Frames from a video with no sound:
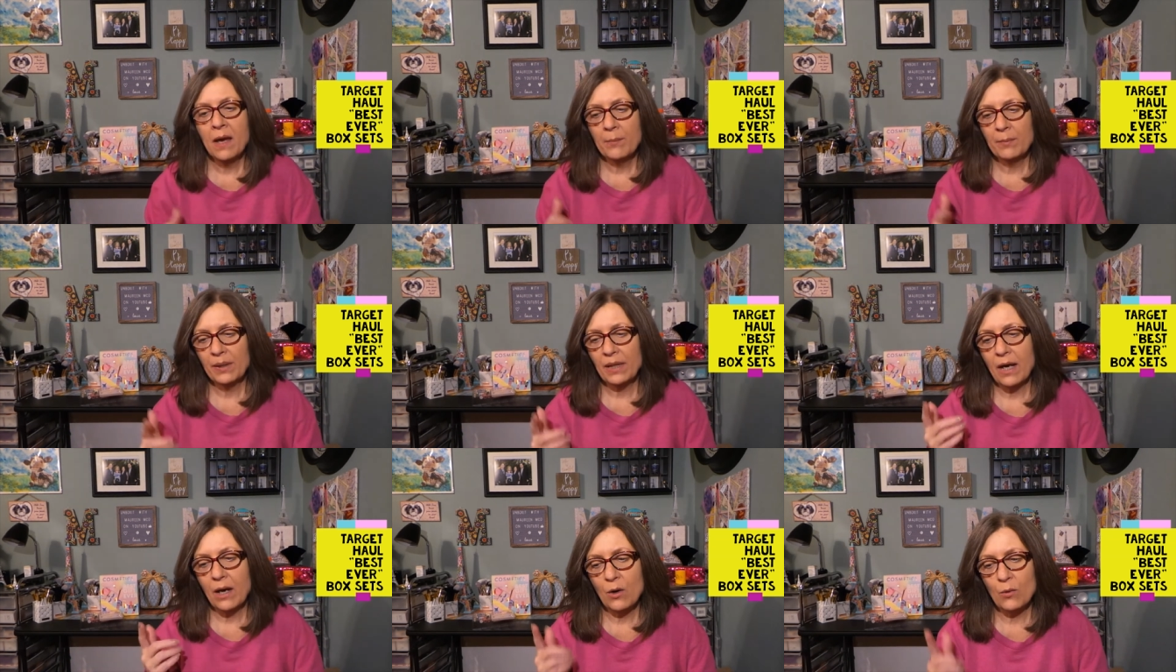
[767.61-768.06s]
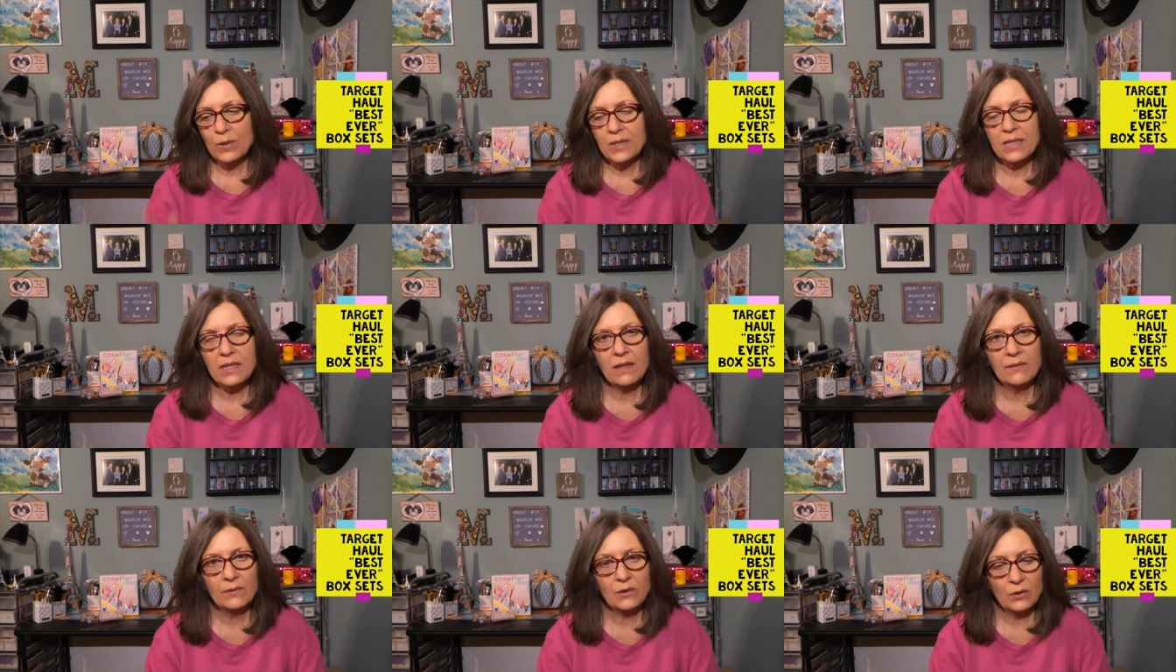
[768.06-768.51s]
But I always
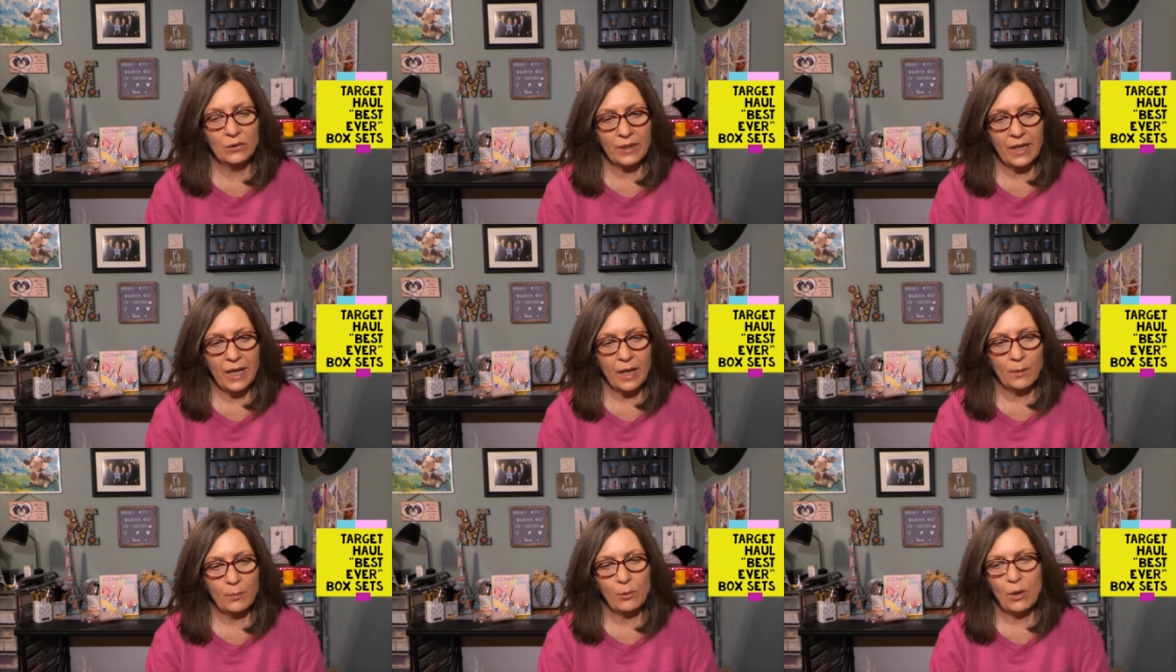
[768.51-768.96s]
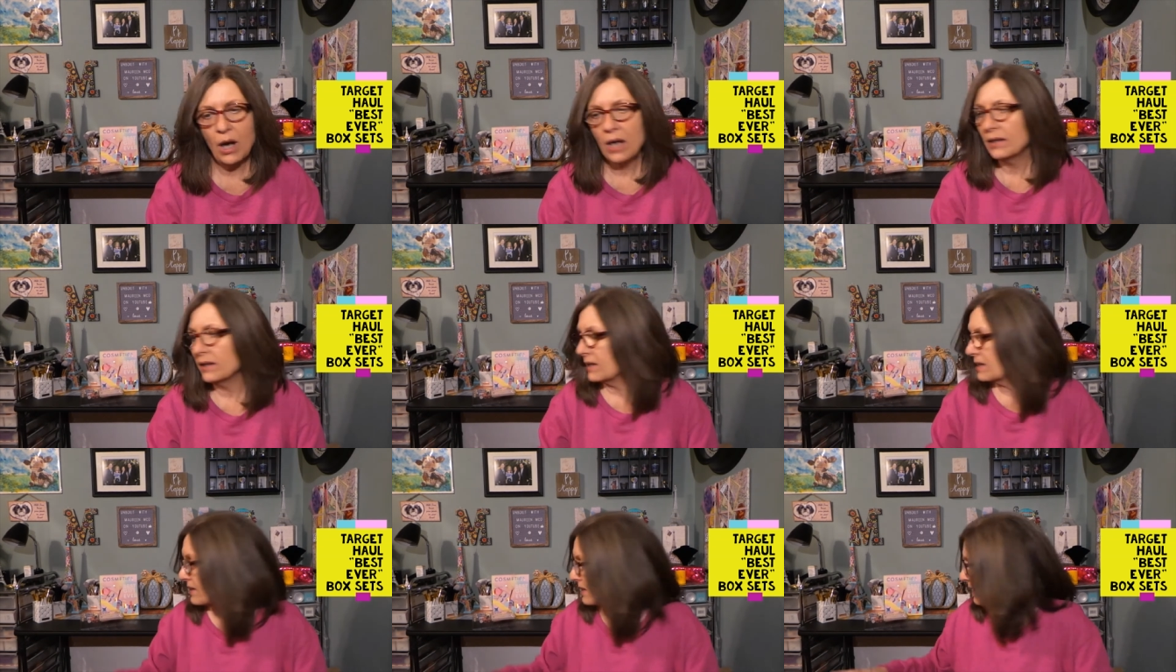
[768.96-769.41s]
love good hair
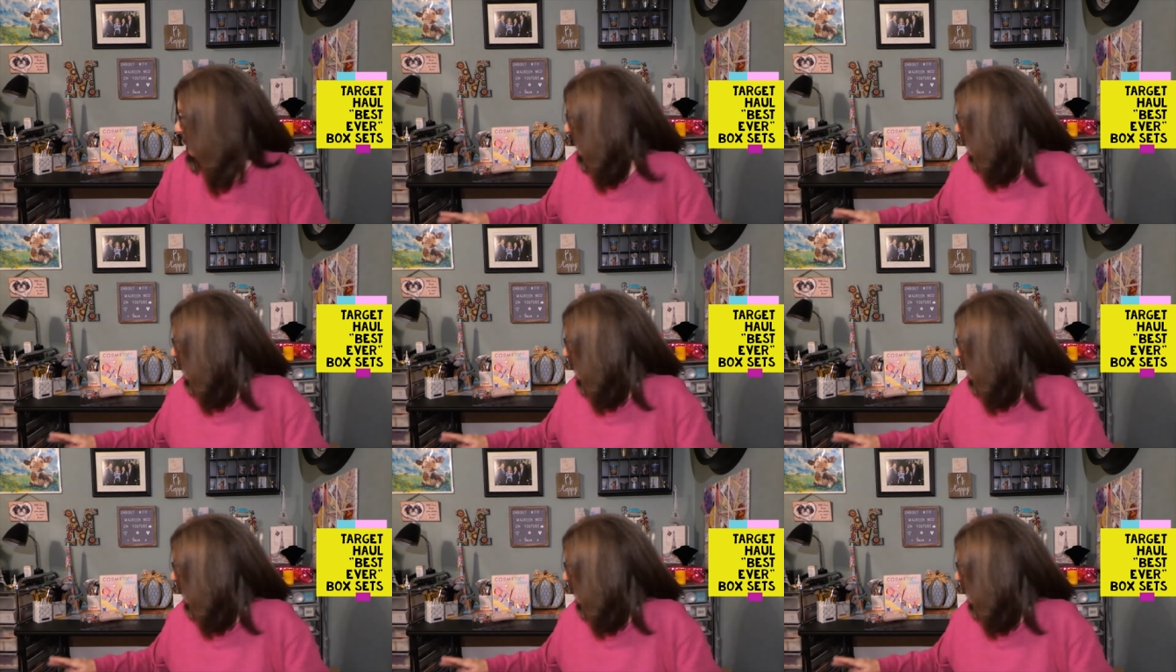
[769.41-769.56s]
products, and I